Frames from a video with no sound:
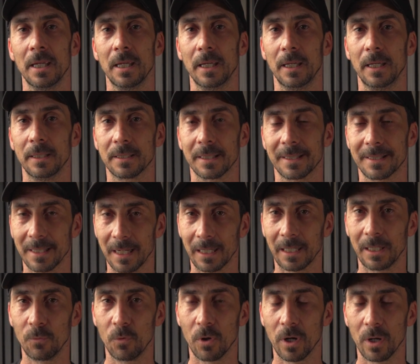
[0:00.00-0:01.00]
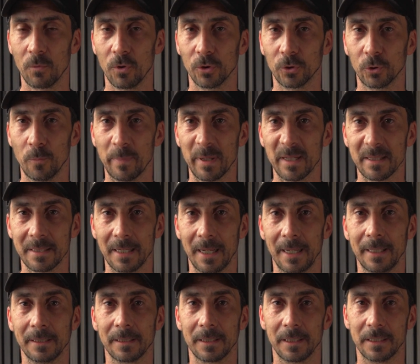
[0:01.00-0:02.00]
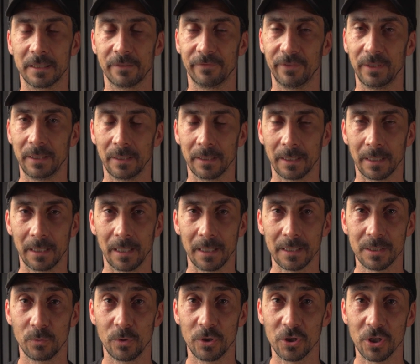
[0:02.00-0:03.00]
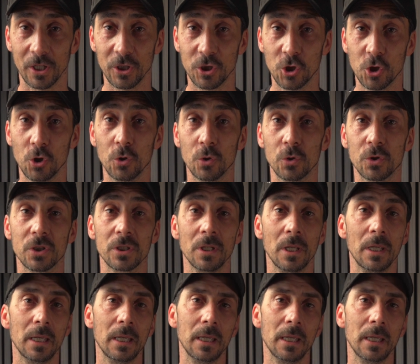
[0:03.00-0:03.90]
it's exactly what I want to present, it's fitting the glass which I choose,